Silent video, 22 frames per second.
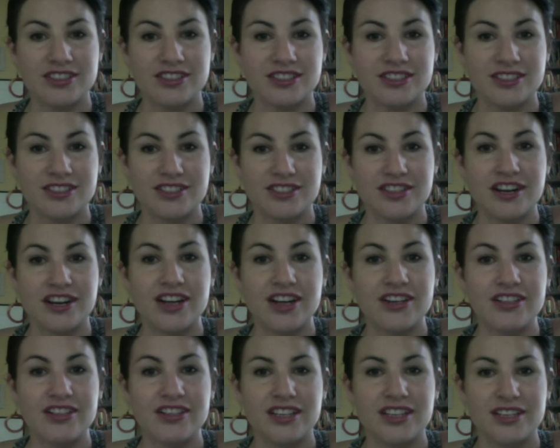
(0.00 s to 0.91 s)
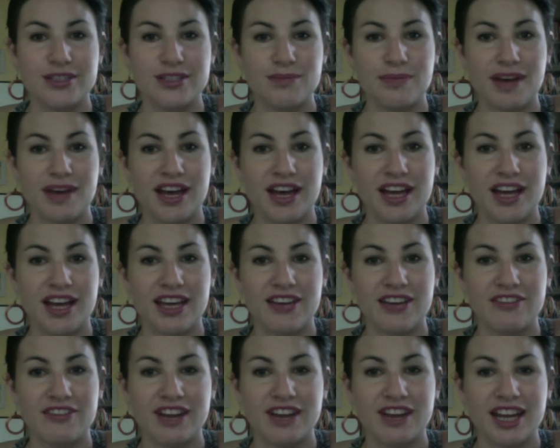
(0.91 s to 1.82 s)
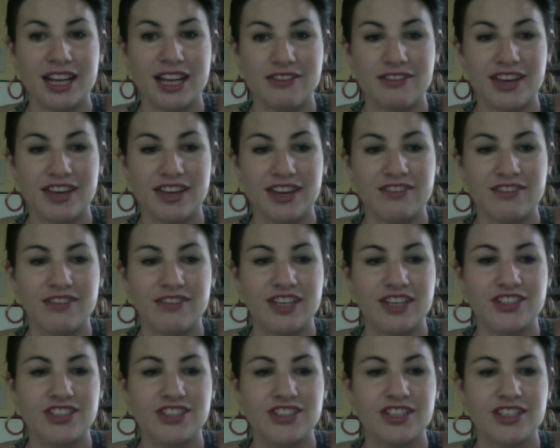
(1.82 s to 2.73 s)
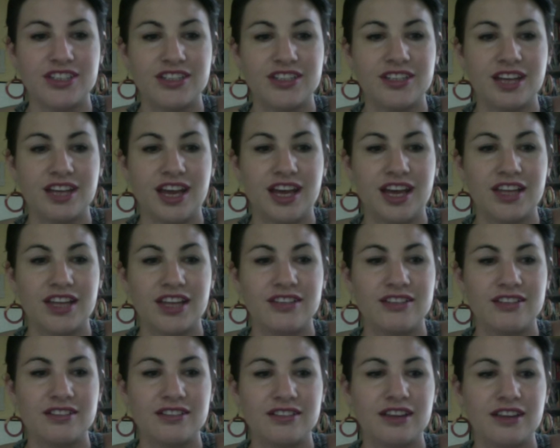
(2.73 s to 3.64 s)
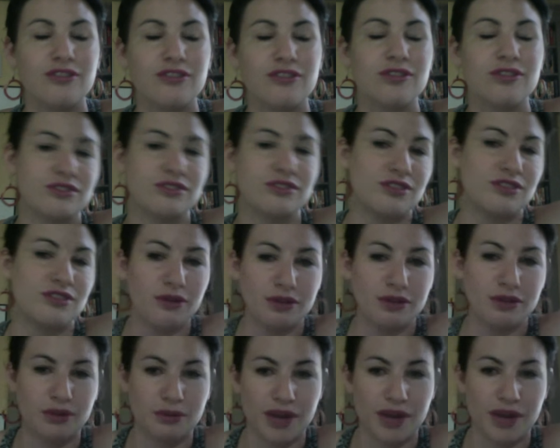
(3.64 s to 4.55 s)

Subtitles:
to start is by writing fan fiction. And of course, the only way